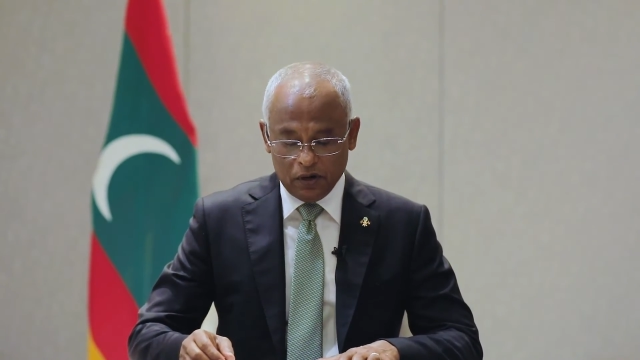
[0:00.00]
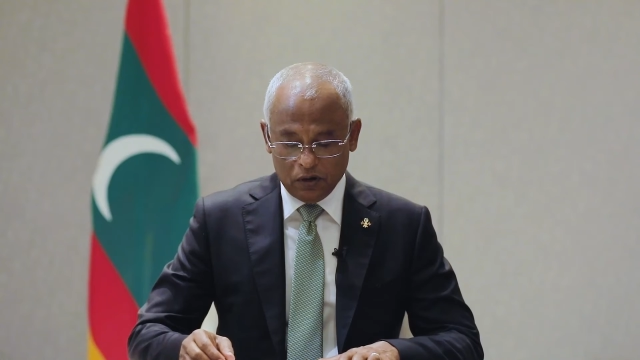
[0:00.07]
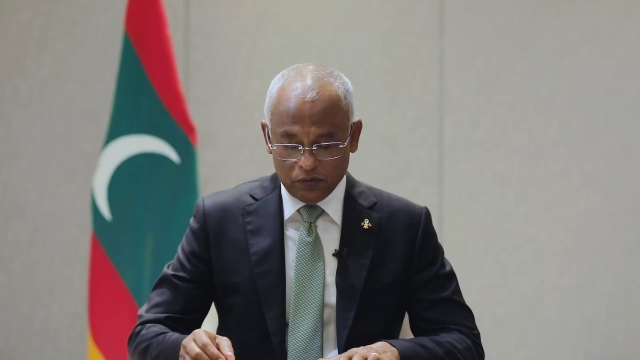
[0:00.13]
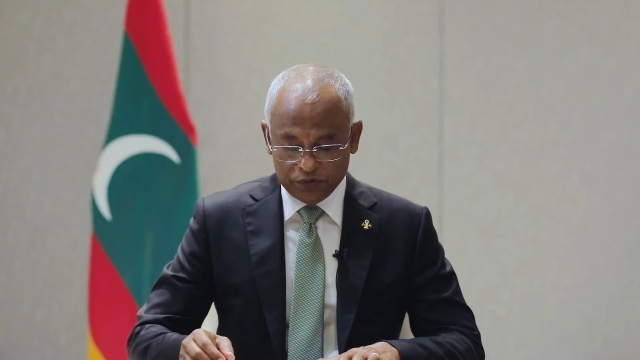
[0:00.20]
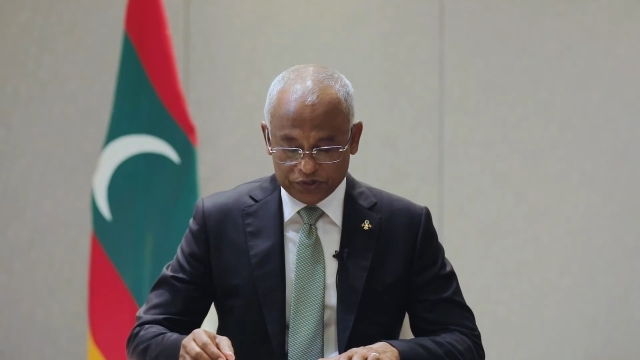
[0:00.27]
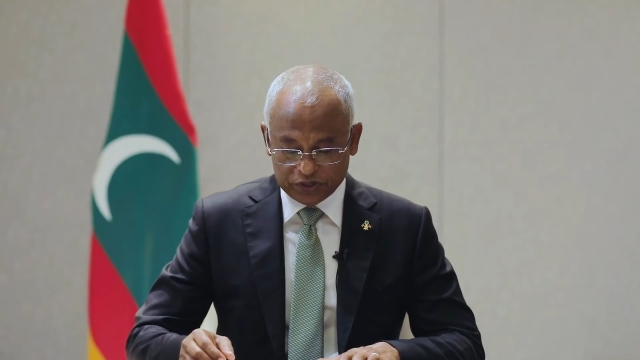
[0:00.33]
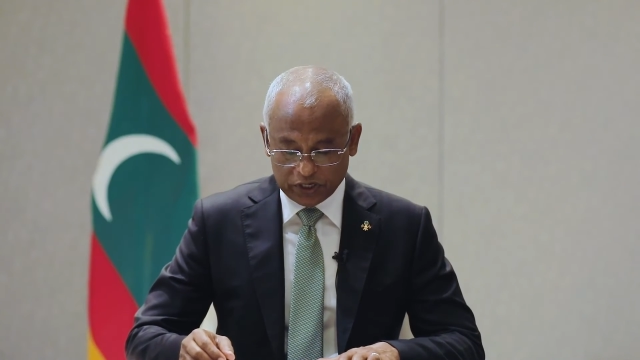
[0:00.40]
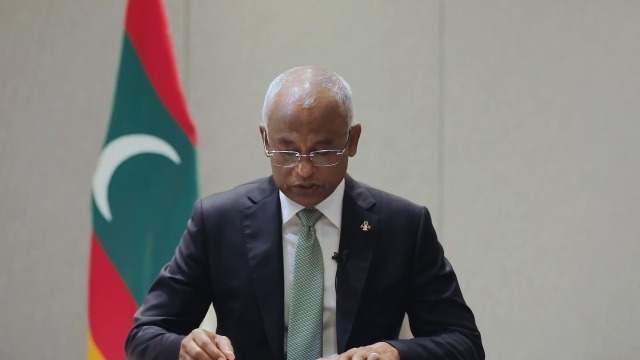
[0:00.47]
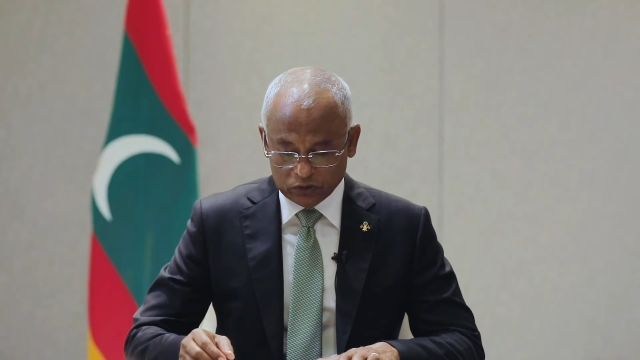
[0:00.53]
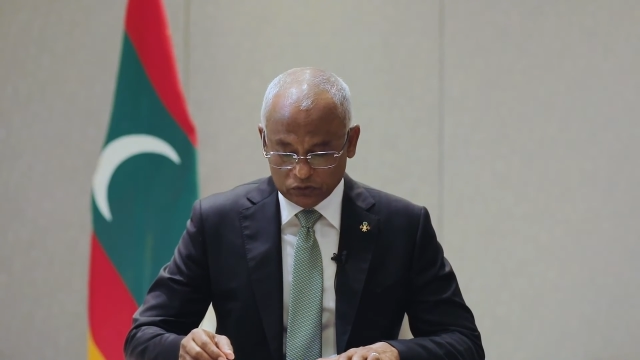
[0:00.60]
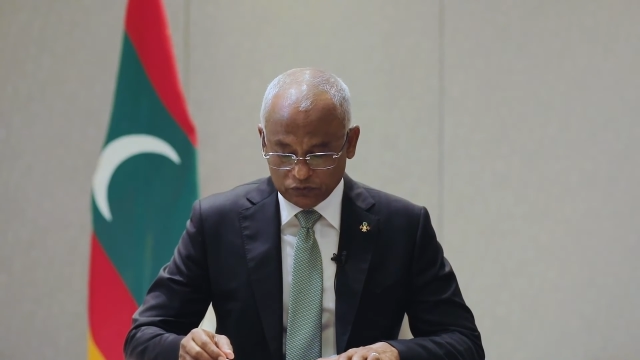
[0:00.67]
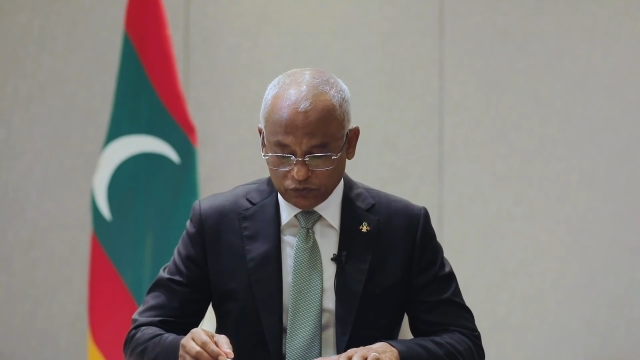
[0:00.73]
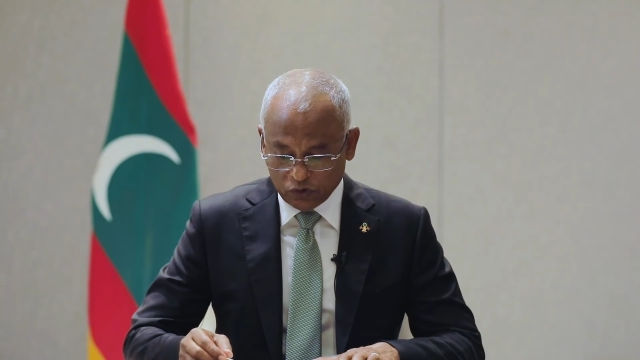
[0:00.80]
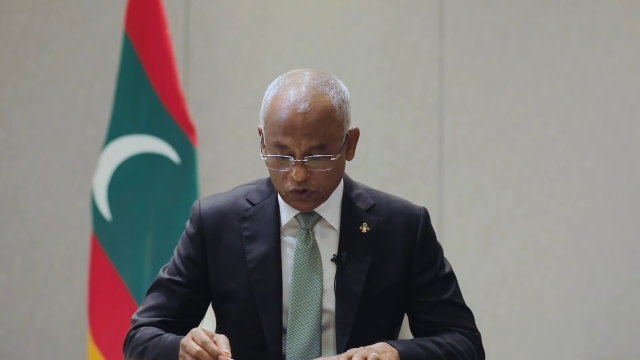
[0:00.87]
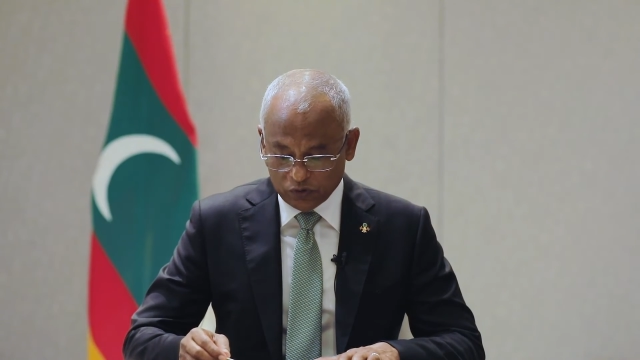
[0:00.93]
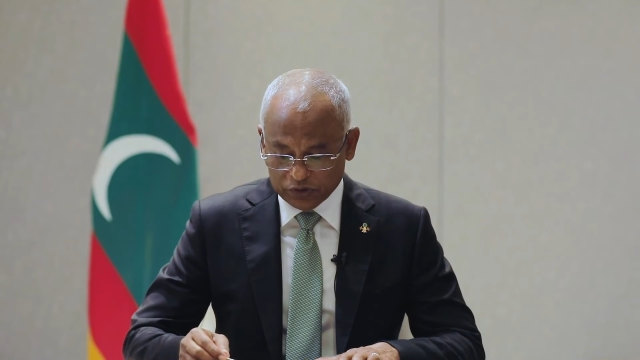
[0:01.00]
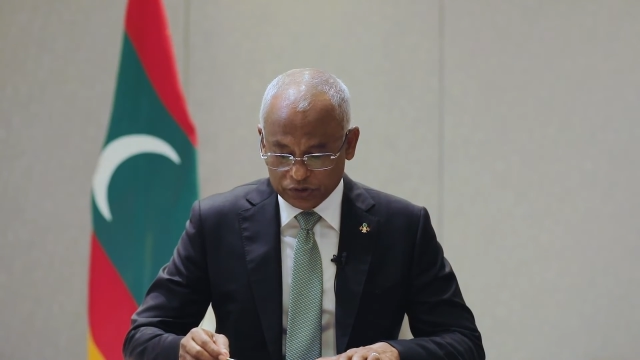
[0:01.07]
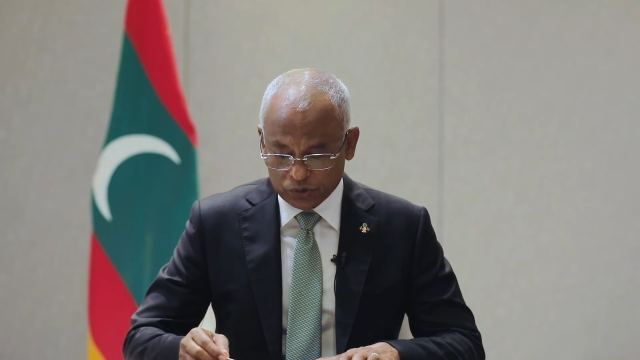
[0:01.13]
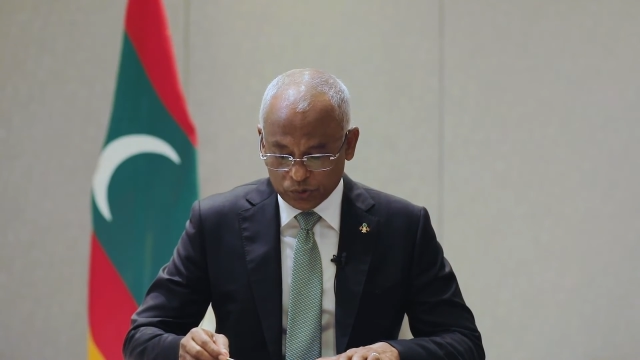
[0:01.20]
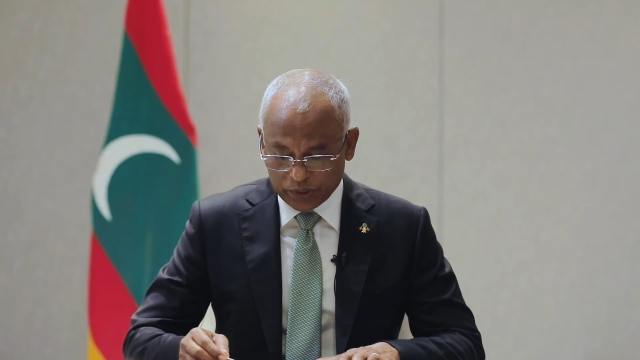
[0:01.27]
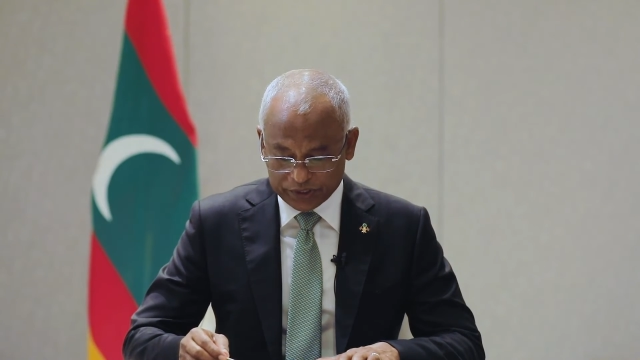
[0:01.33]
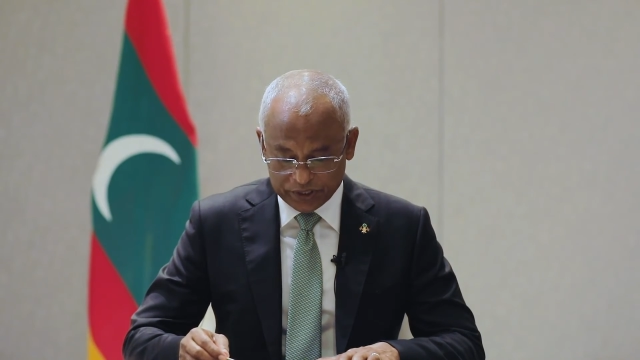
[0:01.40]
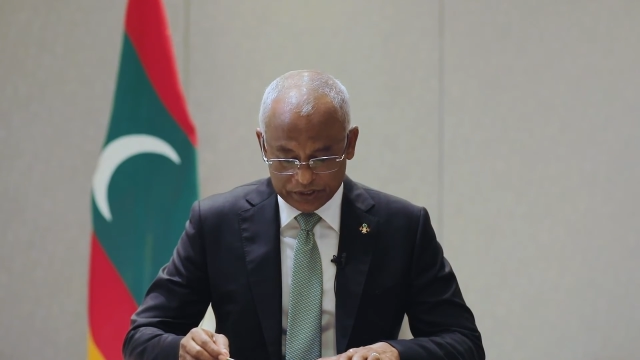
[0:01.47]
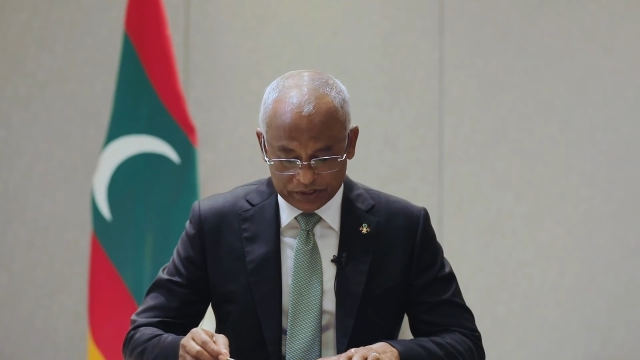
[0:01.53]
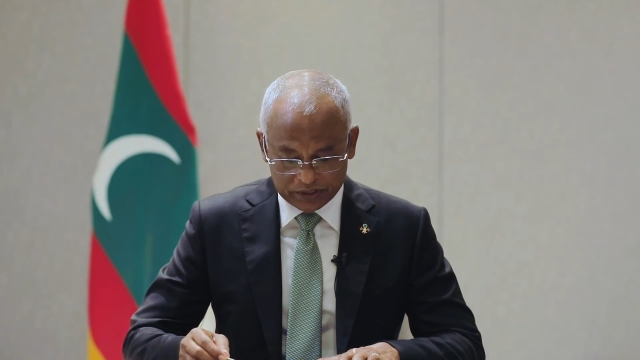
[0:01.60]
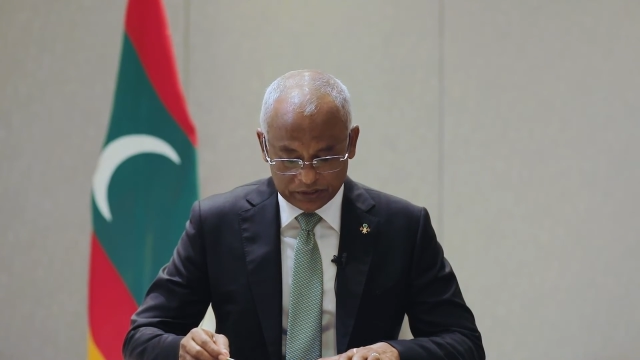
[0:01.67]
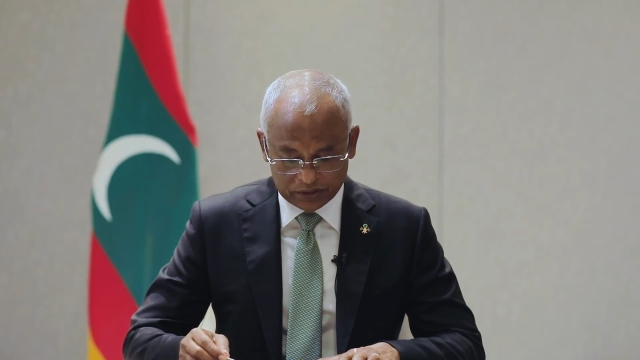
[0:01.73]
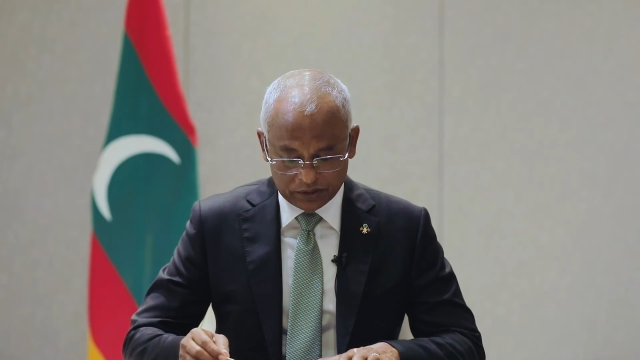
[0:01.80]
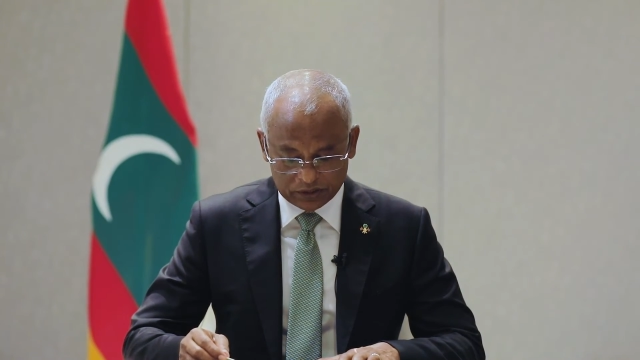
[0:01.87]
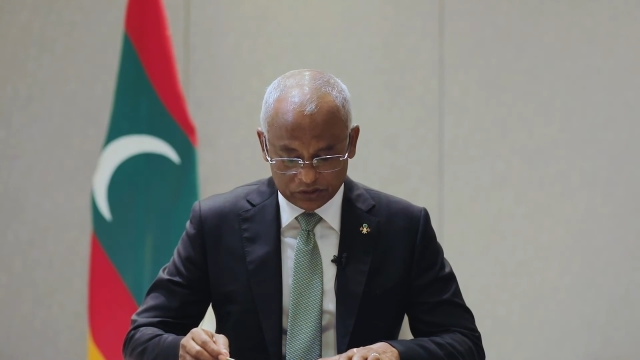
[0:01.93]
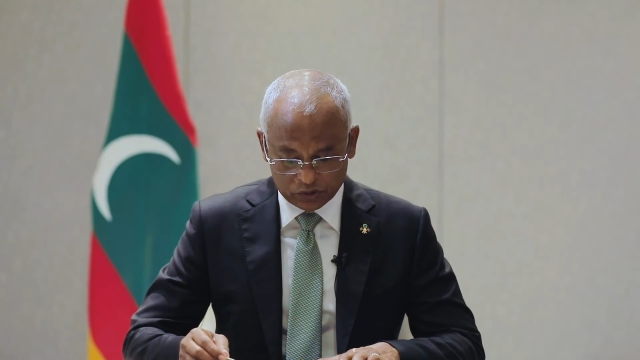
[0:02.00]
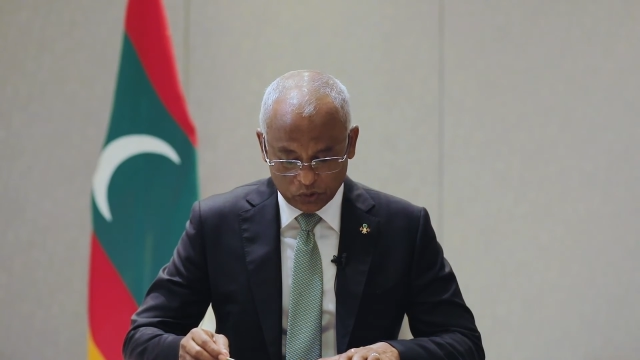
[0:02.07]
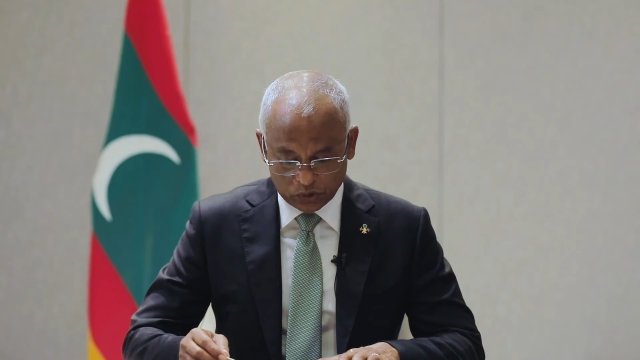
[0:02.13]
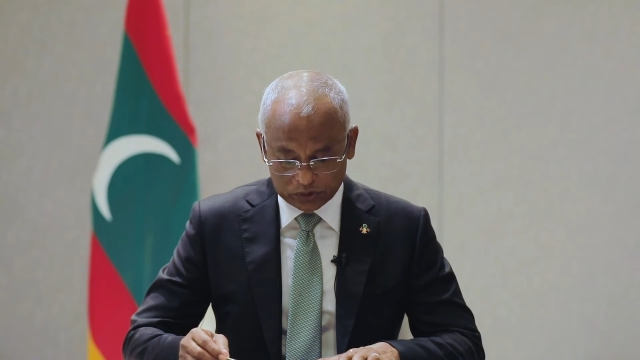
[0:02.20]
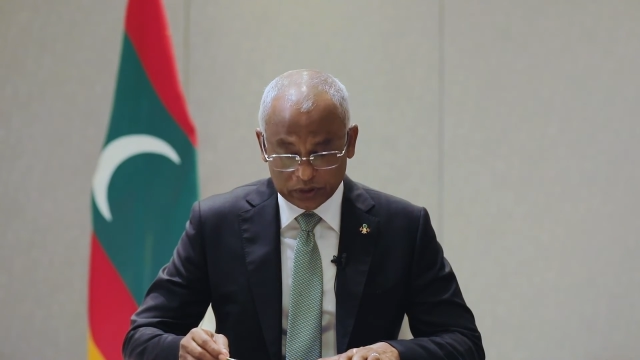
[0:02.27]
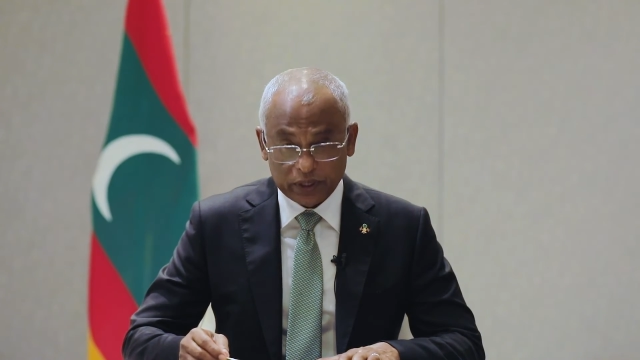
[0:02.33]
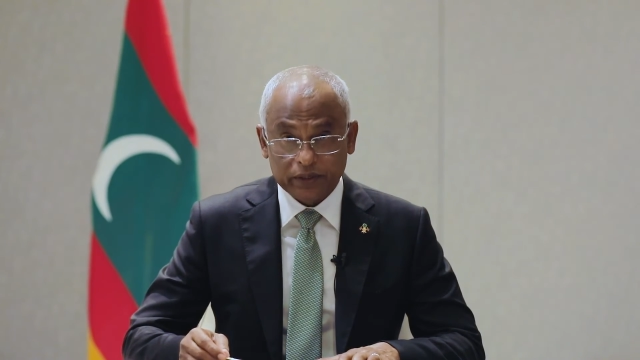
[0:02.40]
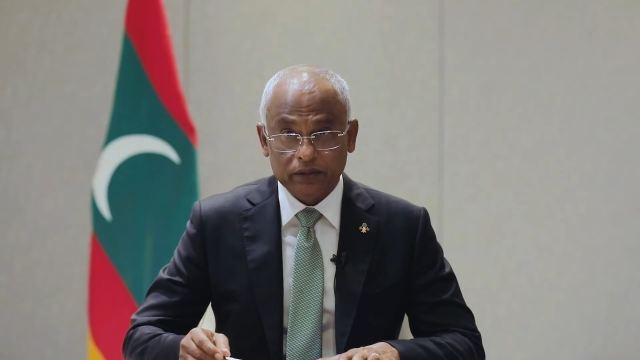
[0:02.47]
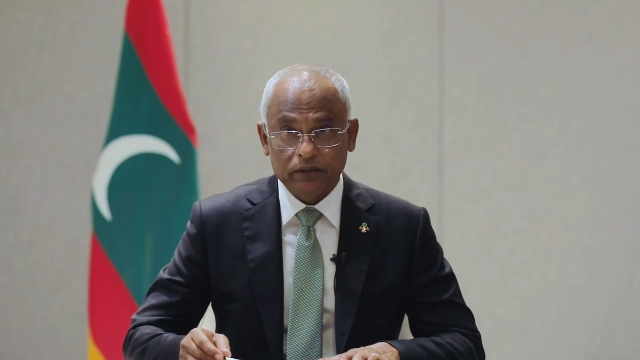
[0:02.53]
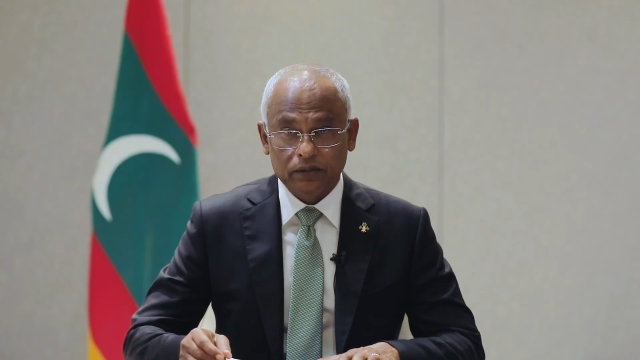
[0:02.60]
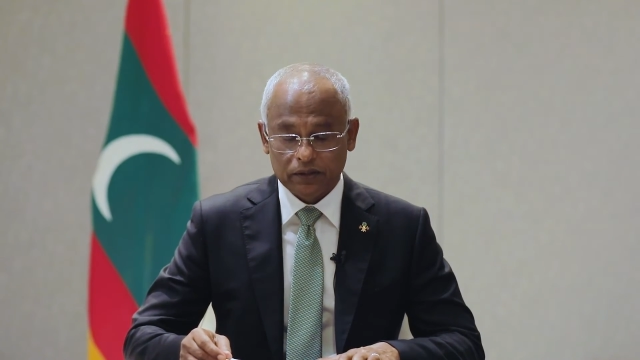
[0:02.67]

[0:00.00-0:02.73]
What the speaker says: which I look forward to attending in Scotland